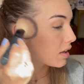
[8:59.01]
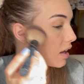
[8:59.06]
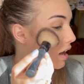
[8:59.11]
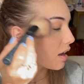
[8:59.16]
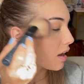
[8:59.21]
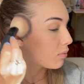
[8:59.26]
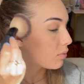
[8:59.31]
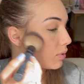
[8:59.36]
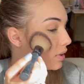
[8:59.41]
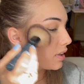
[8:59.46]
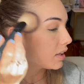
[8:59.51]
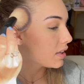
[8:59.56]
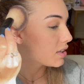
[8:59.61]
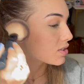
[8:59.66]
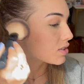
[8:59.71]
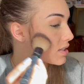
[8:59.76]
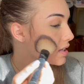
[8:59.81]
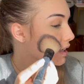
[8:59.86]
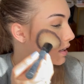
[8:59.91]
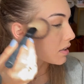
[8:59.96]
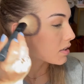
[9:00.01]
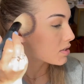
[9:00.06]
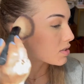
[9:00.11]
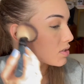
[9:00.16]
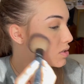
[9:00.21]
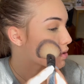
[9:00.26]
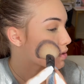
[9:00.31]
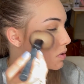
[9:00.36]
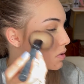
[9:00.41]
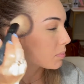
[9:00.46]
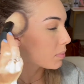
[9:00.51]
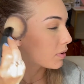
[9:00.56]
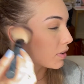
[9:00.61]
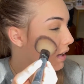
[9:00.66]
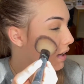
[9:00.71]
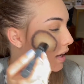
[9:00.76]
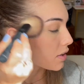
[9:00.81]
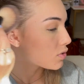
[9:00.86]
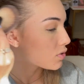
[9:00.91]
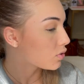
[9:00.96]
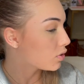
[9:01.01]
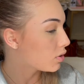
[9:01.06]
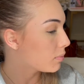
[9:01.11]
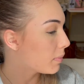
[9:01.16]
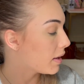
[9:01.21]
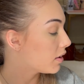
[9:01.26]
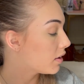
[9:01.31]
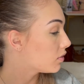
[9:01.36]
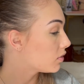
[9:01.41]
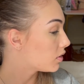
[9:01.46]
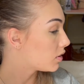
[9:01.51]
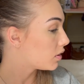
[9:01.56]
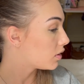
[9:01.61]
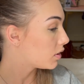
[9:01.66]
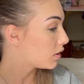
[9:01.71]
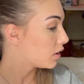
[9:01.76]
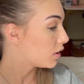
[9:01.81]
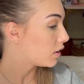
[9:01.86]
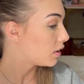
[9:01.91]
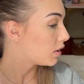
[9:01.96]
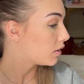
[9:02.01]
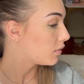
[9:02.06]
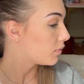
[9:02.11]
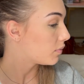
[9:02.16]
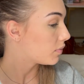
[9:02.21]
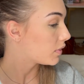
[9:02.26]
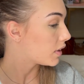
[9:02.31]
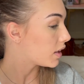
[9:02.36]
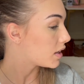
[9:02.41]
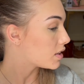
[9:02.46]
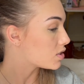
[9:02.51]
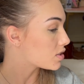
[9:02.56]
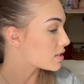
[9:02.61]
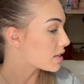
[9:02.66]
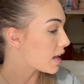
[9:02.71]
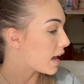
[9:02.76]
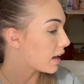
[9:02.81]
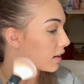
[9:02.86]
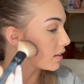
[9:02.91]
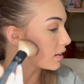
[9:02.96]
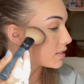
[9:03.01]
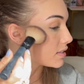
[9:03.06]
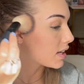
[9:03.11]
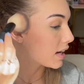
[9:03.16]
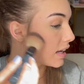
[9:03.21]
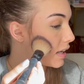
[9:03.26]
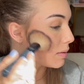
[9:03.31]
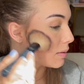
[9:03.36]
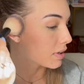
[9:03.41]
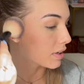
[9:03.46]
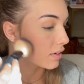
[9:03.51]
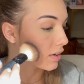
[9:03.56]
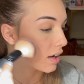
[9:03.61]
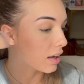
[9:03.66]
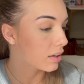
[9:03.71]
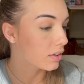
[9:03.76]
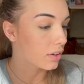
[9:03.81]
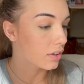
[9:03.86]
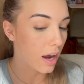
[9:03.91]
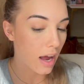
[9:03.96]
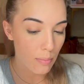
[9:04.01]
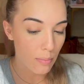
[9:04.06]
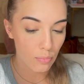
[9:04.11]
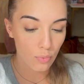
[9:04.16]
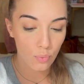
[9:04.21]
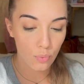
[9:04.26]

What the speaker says: really just like a super natural amount, and just add a tiny bit of color. I'm